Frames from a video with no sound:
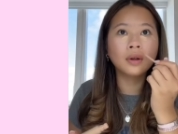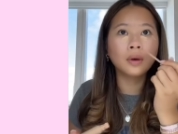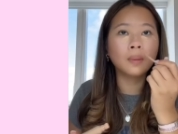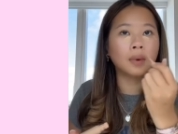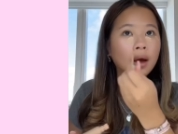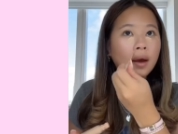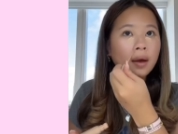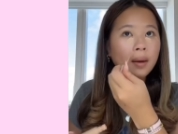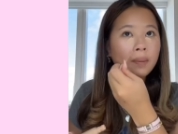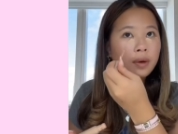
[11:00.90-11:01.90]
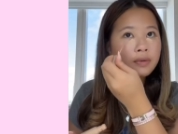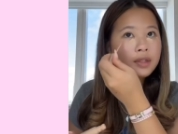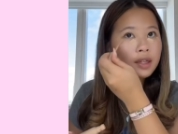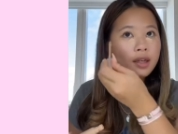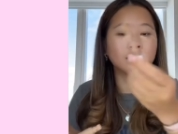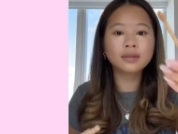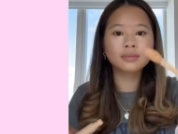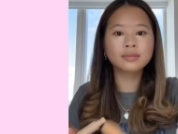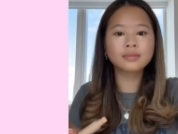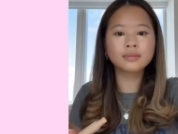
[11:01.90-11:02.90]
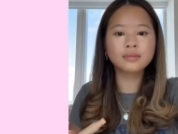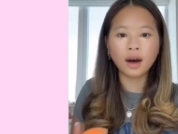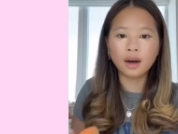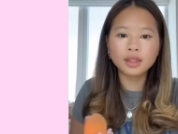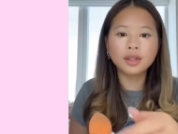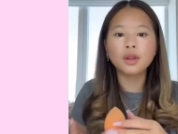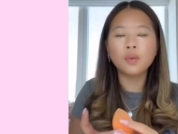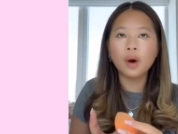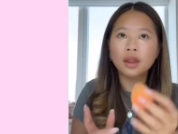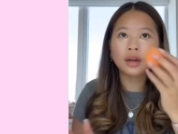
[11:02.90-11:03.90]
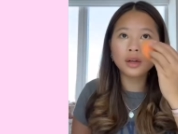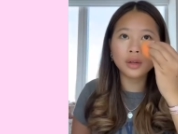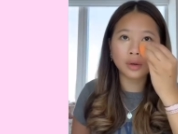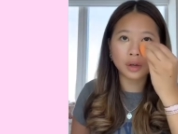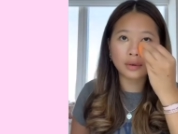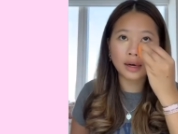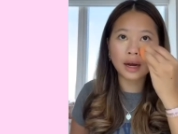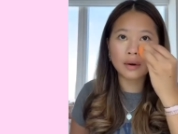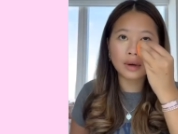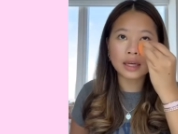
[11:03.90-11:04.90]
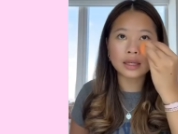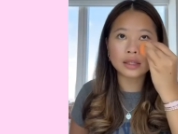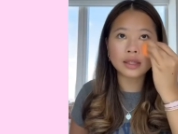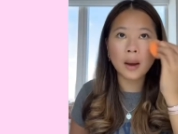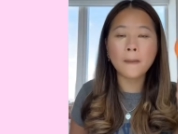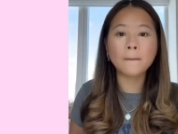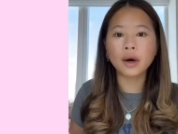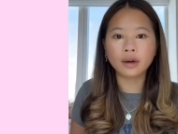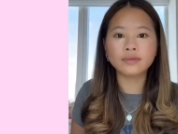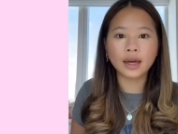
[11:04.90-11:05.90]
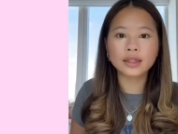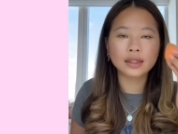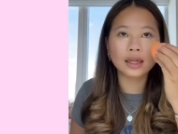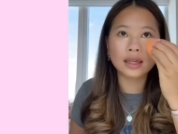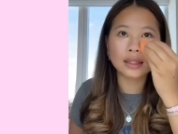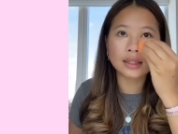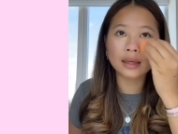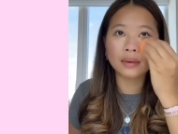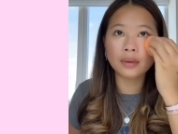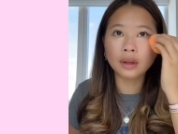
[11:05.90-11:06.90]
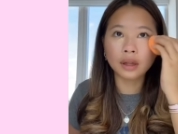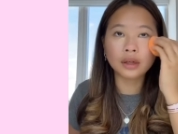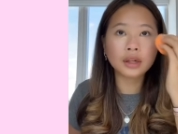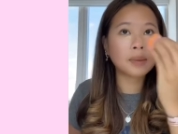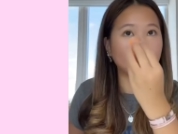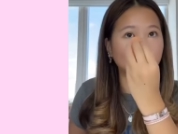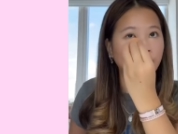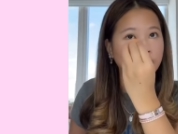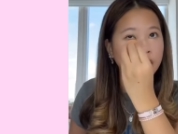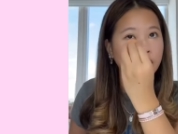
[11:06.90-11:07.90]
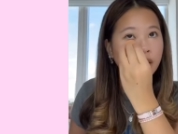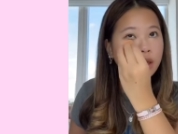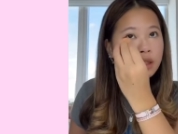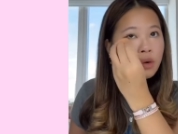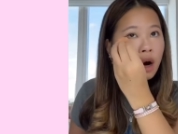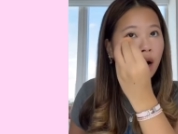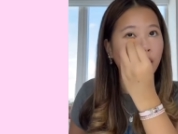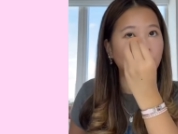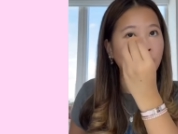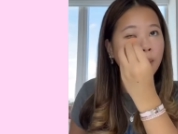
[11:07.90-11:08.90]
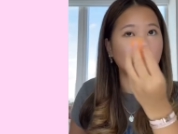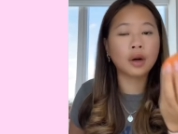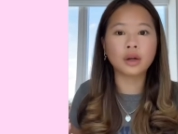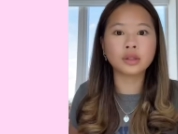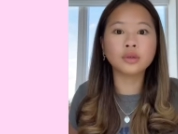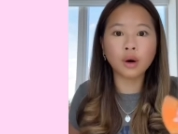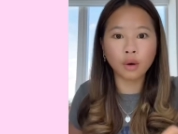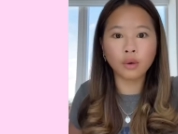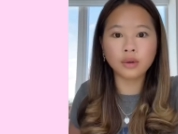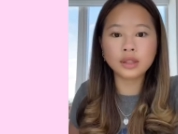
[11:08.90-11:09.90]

when I moved here. Also, the weather in New York right now is perfect. Like, it's literally perfection. Not too hot, but not too cold.